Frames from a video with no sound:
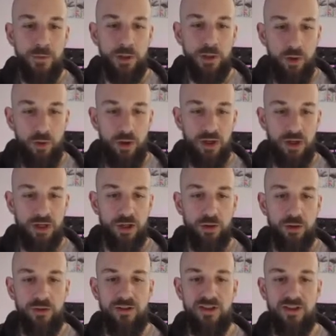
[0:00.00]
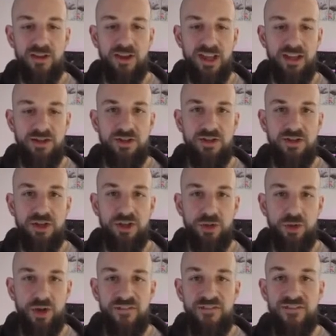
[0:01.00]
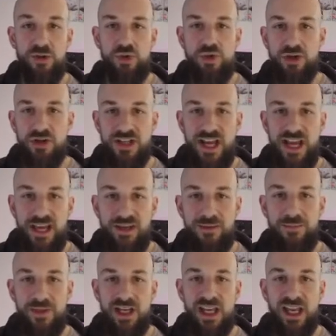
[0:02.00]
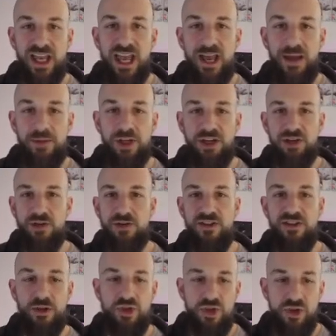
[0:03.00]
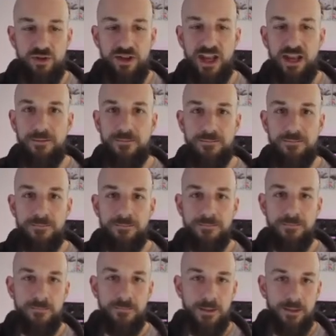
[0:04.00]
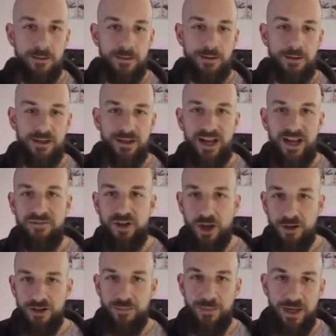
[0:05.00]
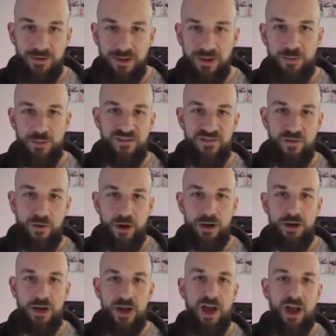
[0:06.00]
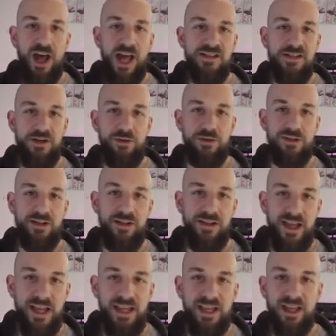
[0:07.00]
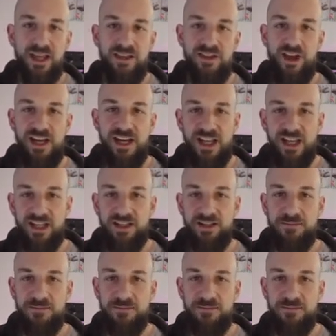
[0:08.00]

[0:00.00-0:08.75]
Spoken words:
or it goes into a future day, meaning, hey, I'm going to do this on Tuesday. Now, I've talked about this before. I don't like assigning